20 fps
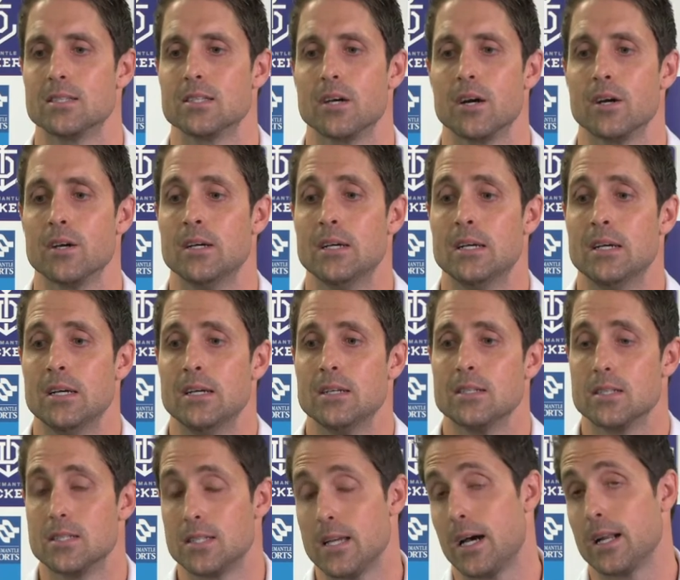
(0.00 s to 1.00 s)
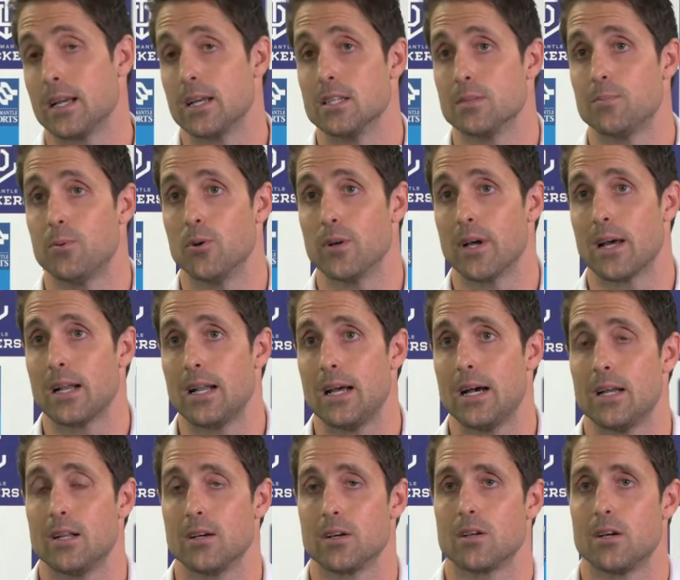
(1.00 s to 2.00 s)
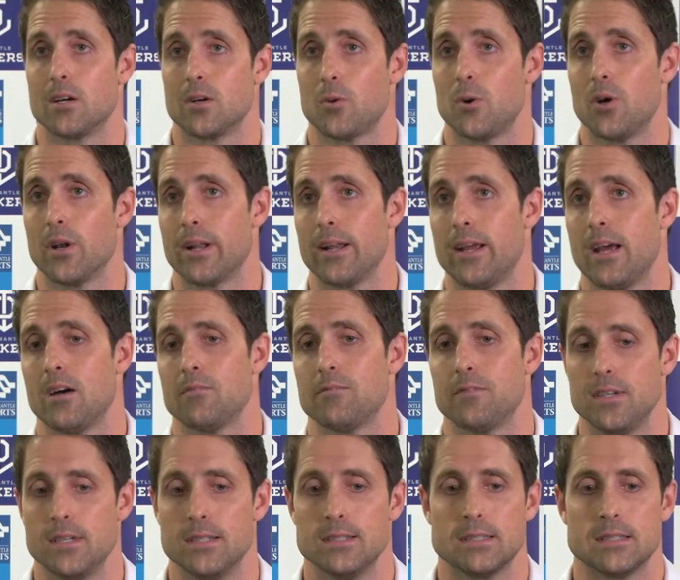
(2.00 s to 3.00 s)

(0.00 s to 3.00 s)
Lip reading: So to start against Port Adelaide, a quality outfit,